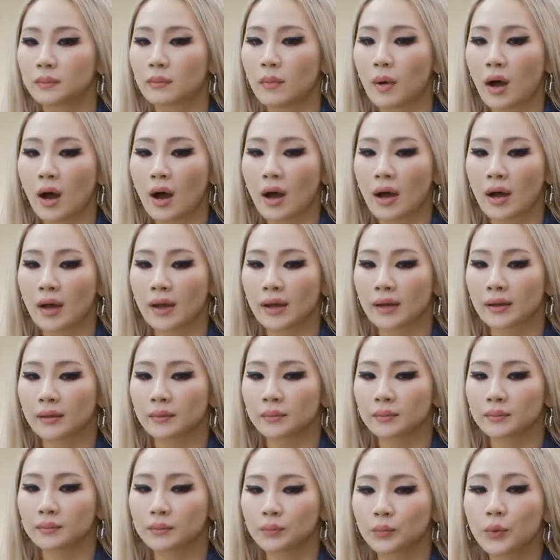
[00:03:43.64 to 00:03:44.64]

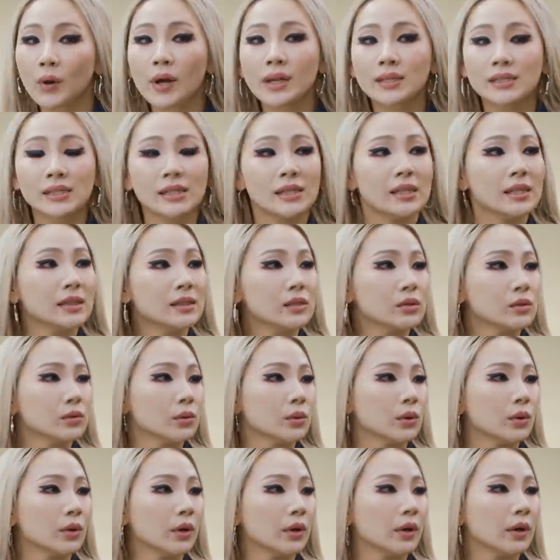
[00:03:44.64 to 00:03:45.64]
my presence
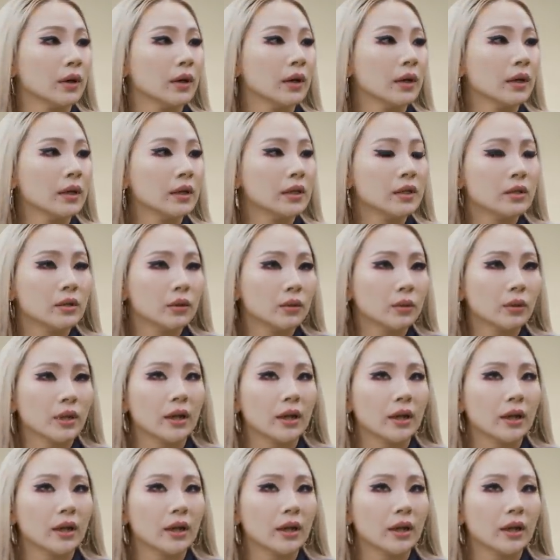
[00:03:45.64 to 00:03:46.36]
or, you know,